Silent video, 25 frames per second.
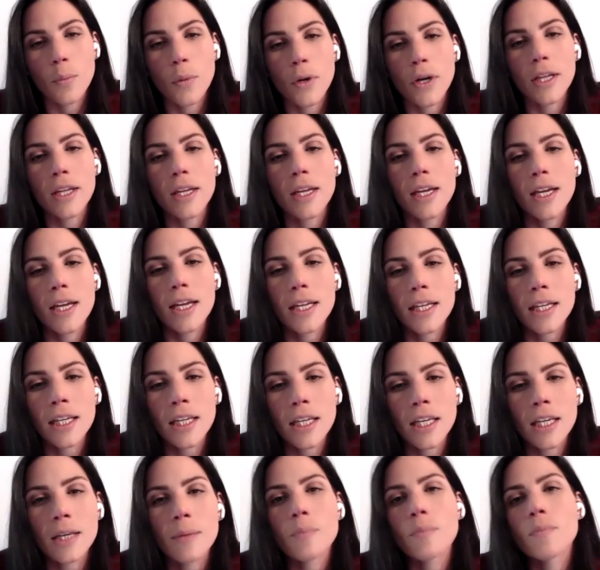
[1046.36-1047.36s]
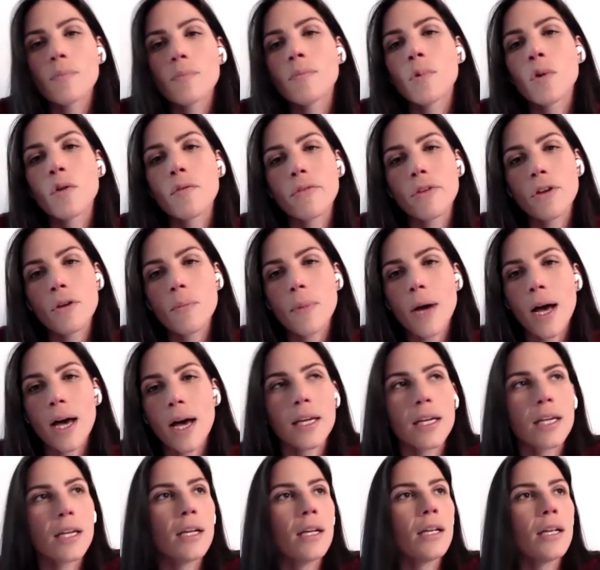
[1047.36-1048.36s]
But keep moving your
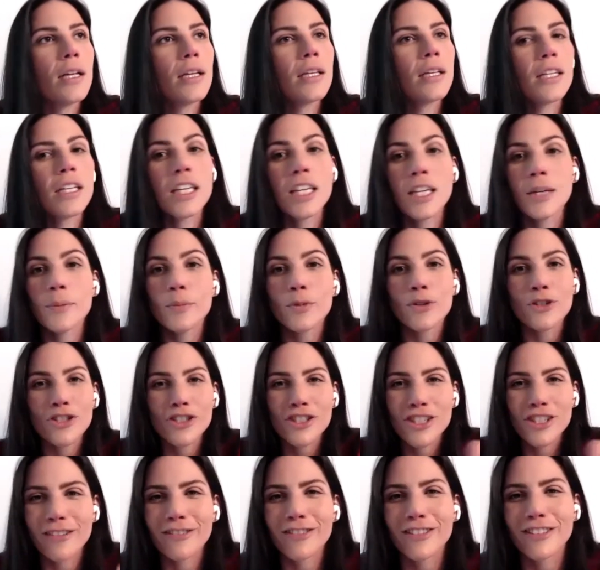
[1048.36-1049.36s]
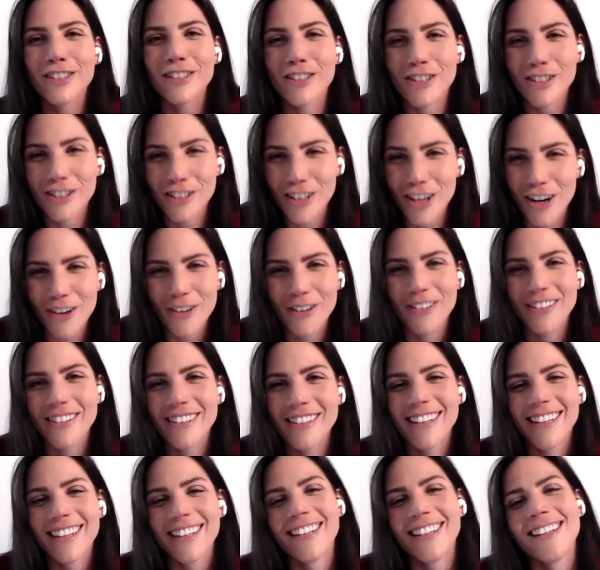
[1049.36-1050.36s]
body, keep shoveling snow,